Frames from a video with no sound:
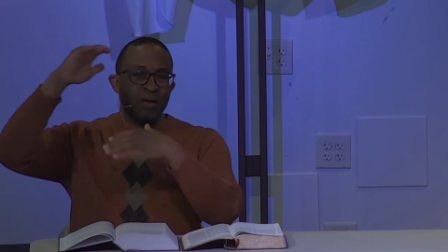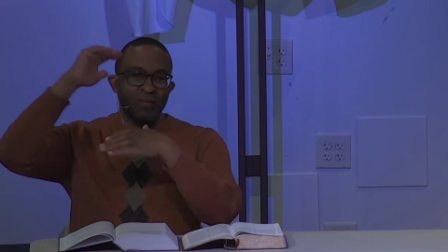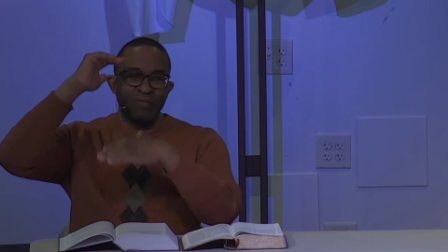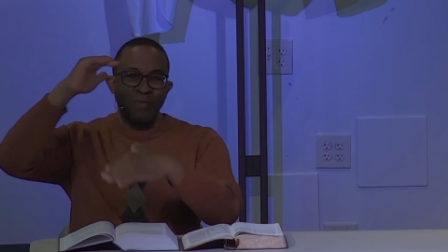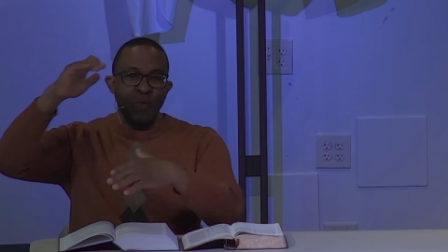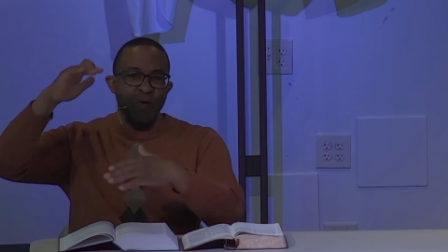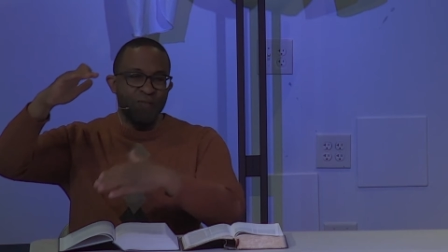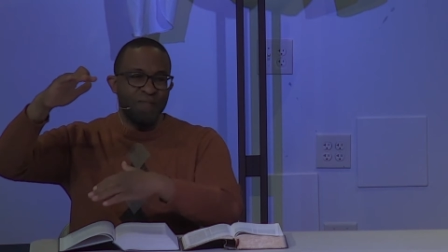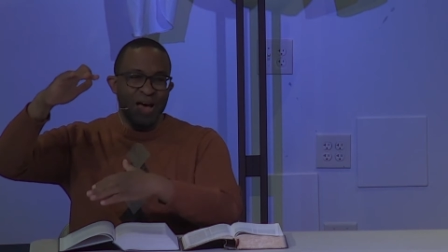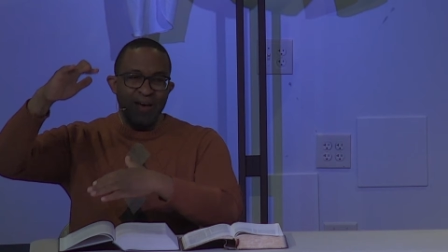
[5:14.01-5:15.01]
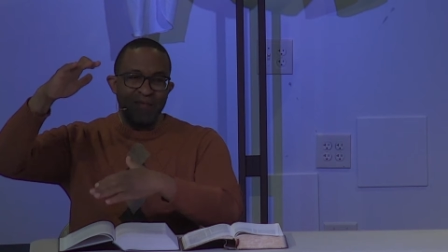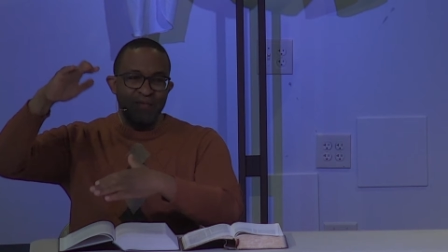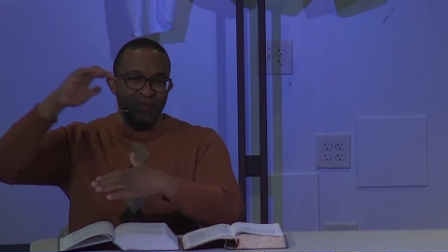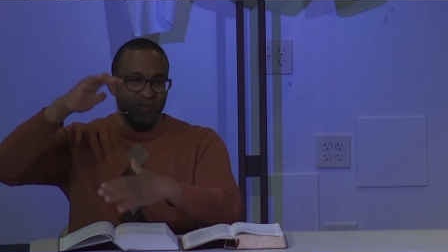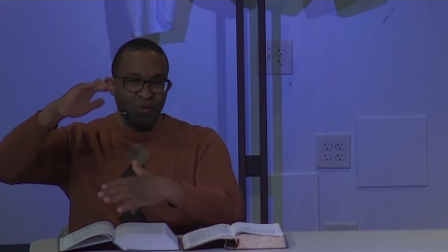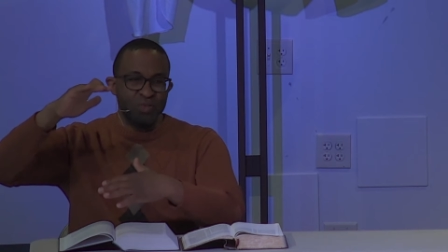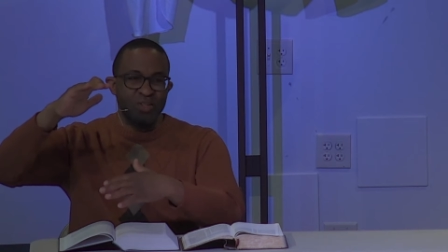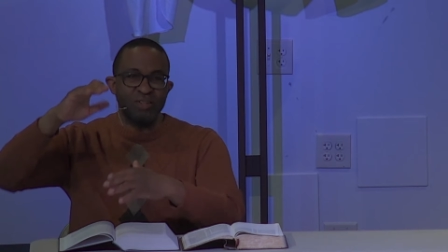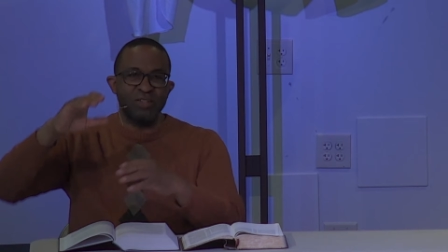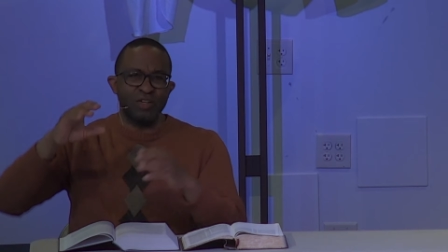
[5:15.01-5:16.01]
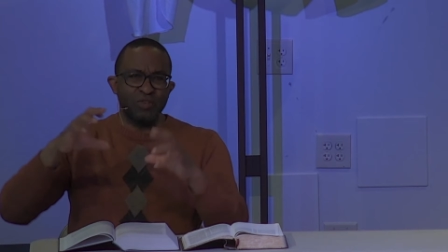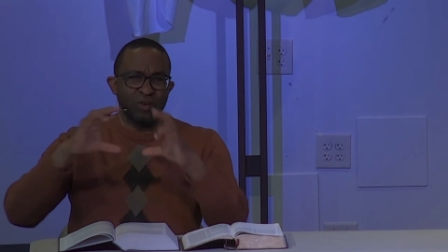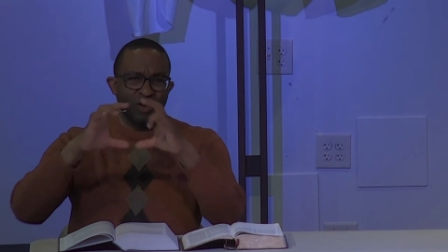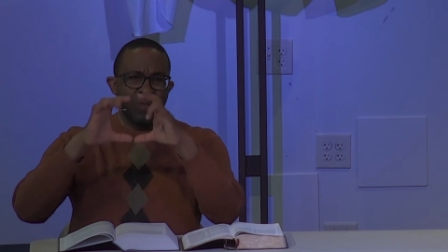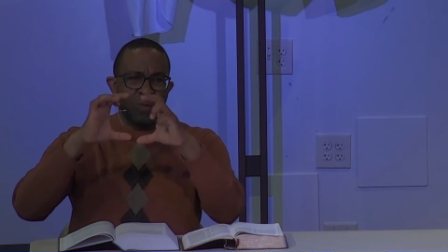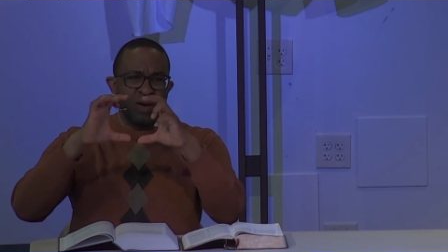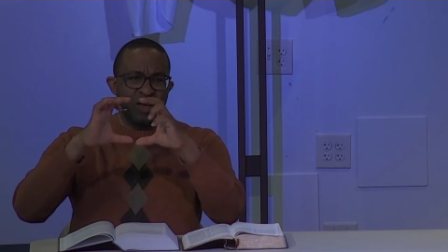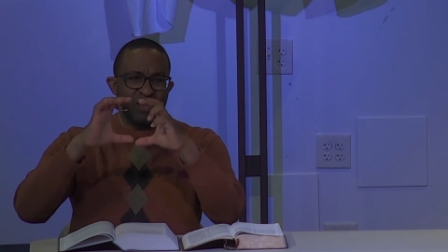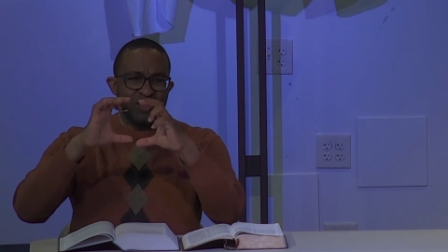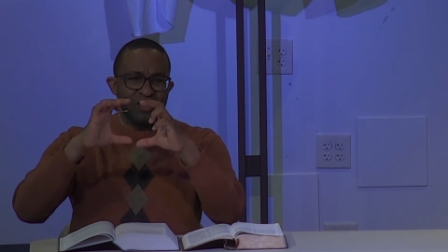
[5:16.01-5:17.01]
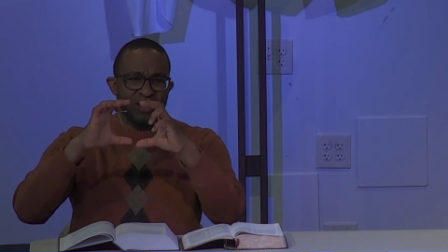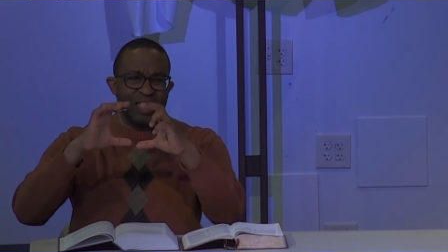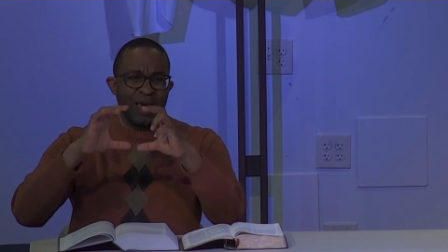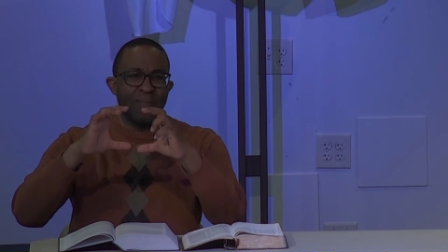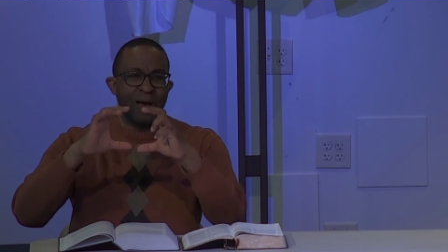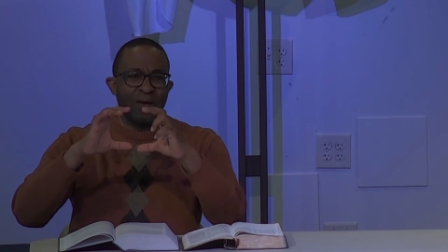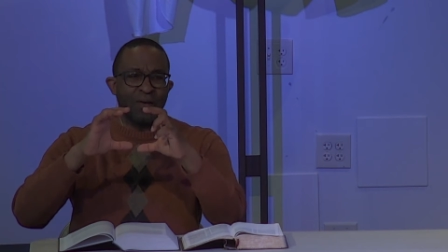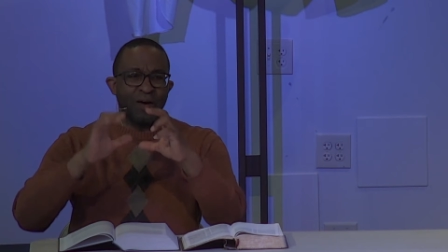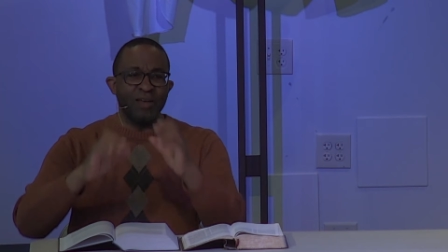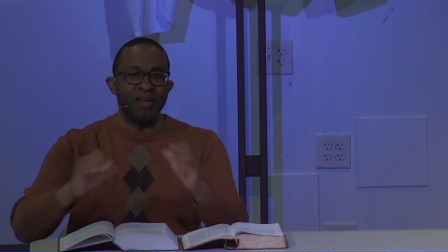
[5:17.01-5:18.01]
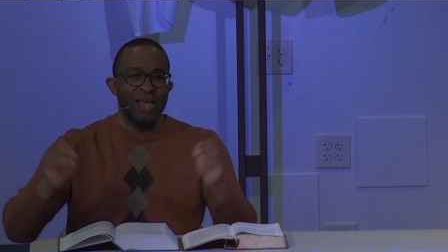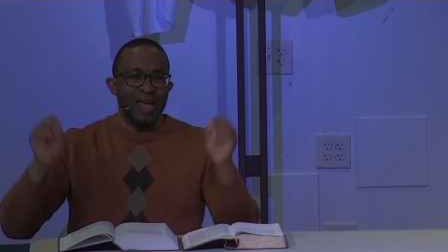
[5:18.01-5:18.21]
4, 5 verses that you're going to want to camp out on,